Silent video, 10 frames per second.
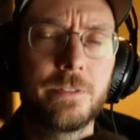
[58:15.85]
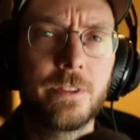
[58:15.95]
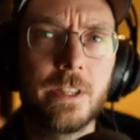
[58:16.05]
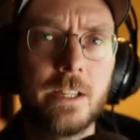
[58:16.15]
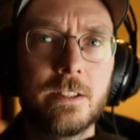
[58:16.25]

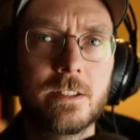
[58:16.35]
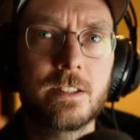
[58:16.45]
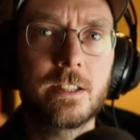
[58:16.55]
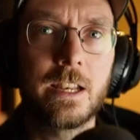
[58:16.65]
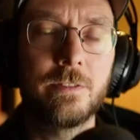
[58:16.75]
things
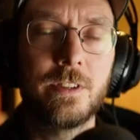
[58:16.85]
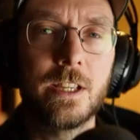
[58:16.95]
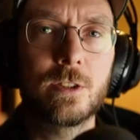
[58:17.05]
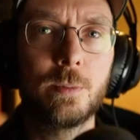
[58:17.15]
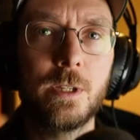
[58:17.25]
that have
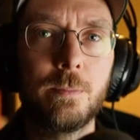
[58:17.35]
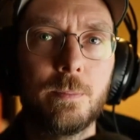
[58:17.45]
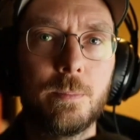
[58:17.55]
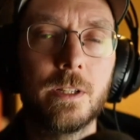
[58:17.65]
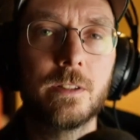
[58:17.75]
yet to be
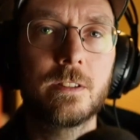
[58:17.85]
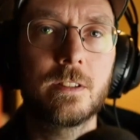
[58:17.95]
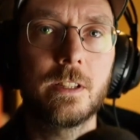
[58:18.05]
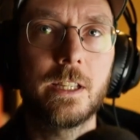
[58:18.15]
built